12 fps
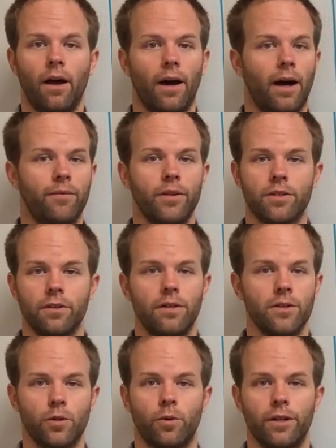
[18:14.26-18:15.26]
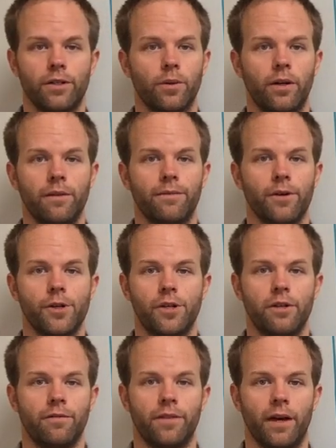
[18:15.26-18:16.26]
Obviously, the 2020
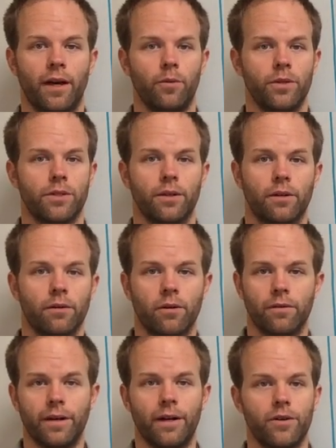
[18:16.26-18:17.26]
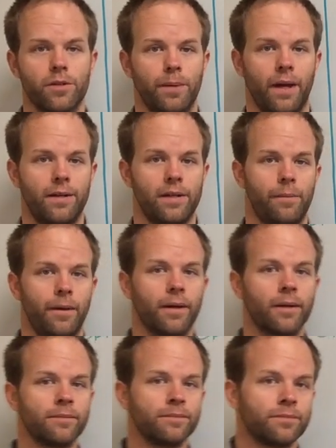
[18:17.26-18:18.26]
version of that was the coronavirus
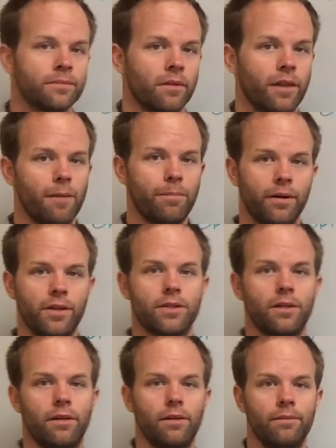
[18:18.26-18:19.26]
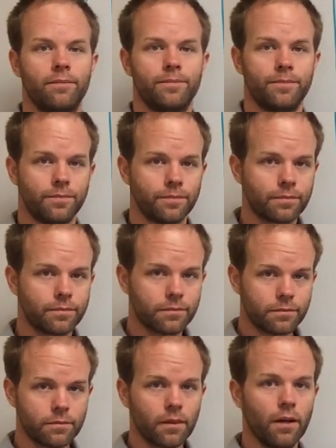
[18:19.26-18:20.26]
pandemic that put us in
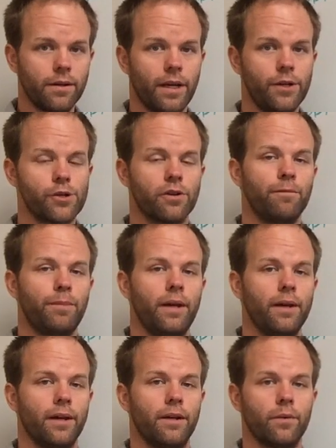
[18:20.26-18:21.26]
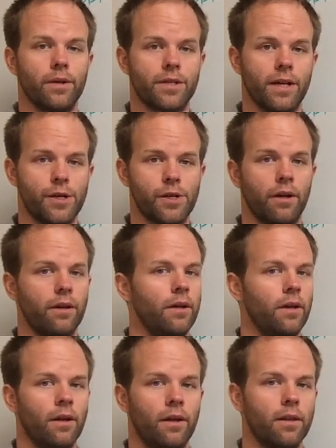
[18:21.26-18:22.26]
danger of being in a recession.
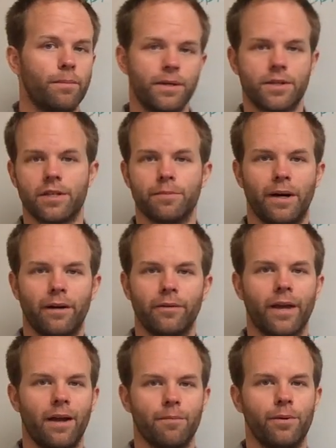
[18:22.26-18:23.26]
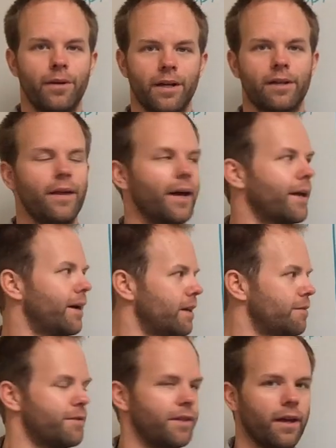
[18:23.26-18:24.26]
The business model can't predict that
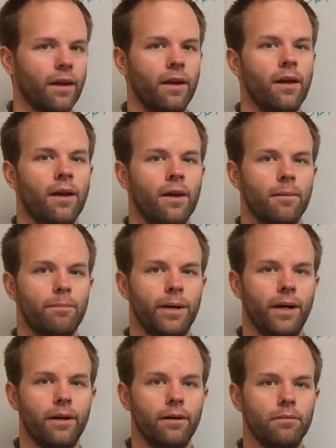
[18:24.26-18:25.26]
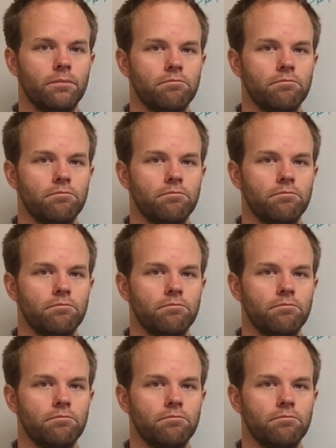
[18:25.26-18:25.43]
kind of thing, but